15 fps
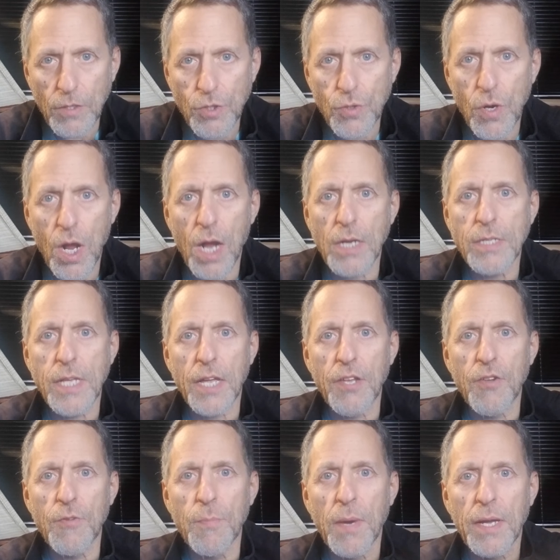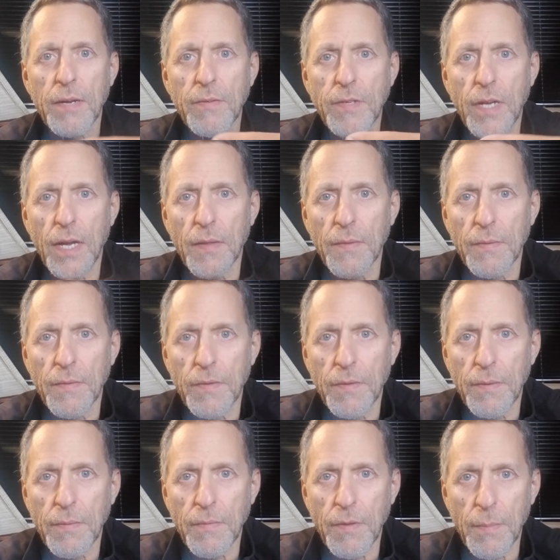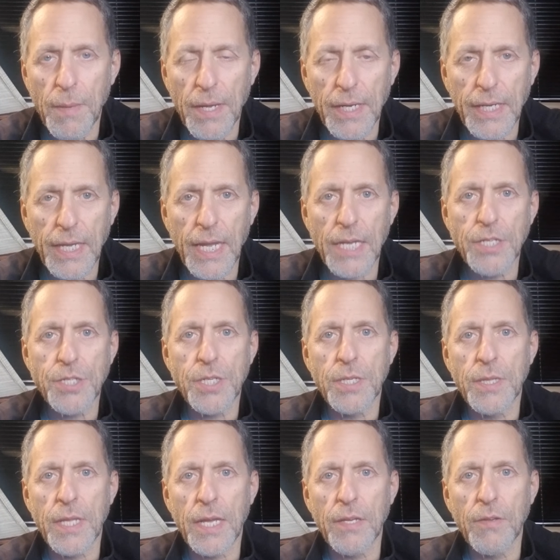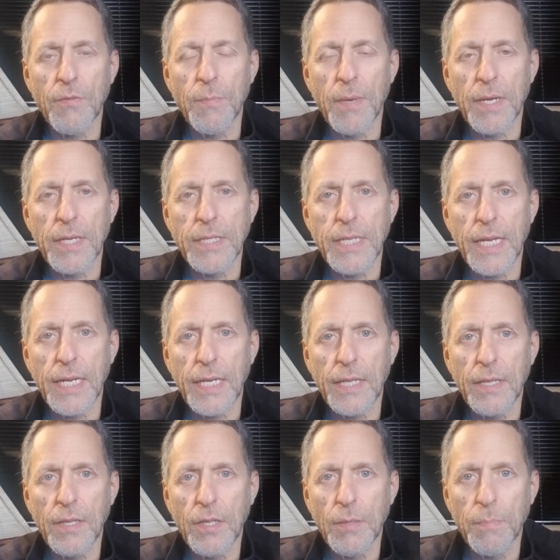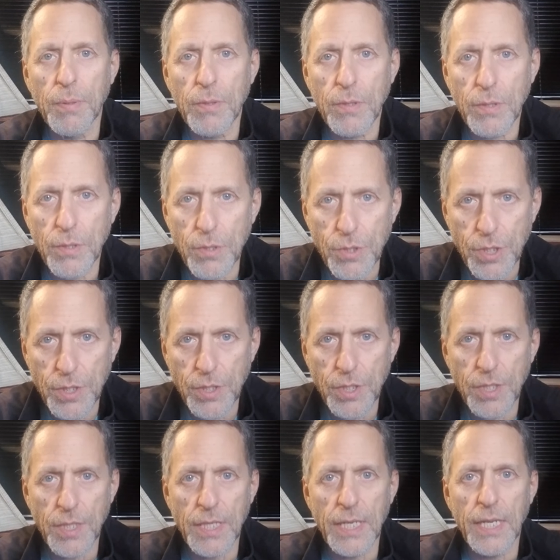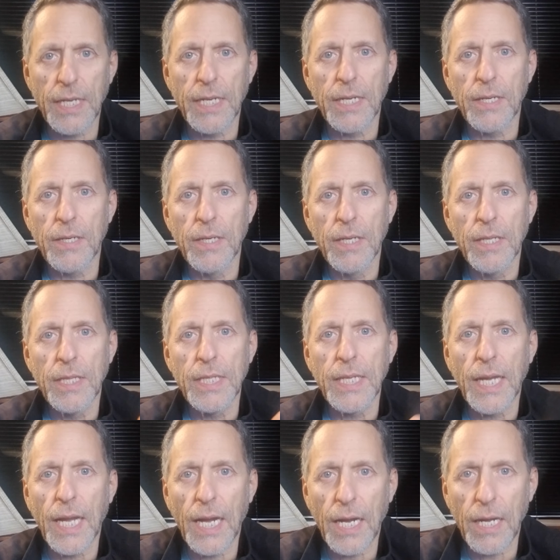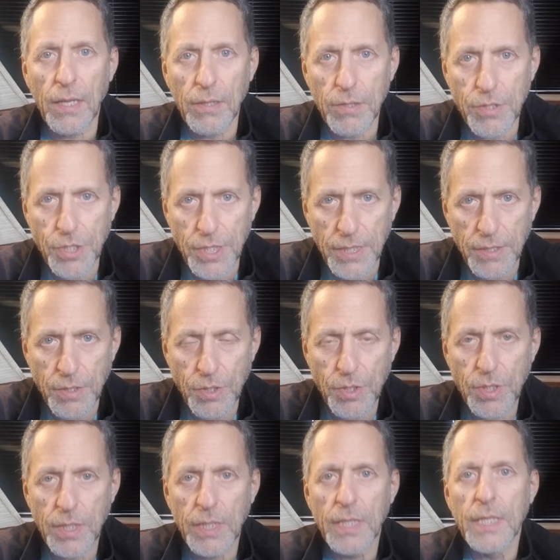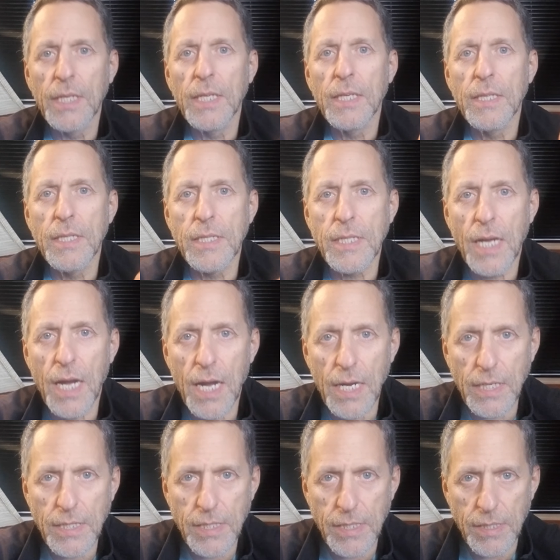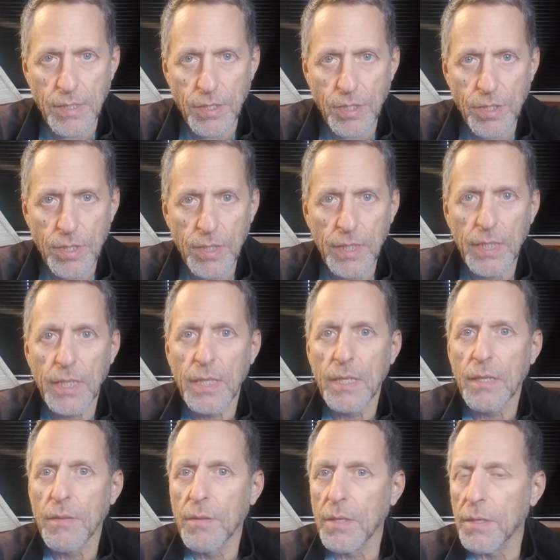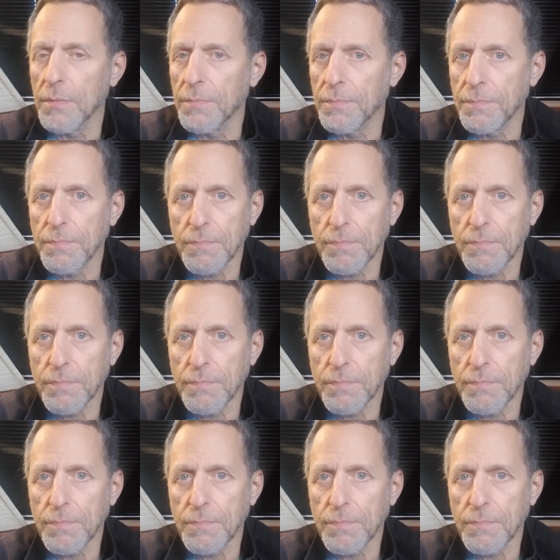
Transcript: drugs that you might have done, the medication that you might have taken, the pollutions in the air, the allergens, the toxins, the